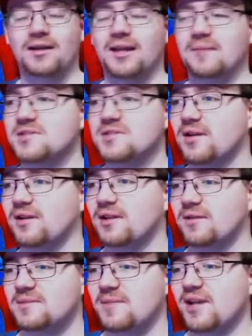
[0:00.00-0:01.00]
okay, I'm sorry.
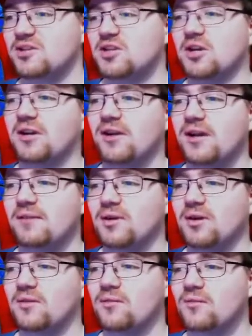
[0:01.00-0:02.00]
That was a bad joke. Alright, here we
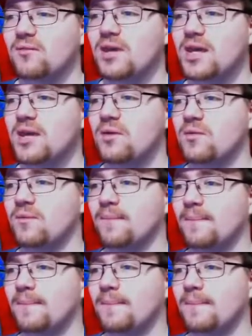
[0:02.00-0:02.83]
go. Woo!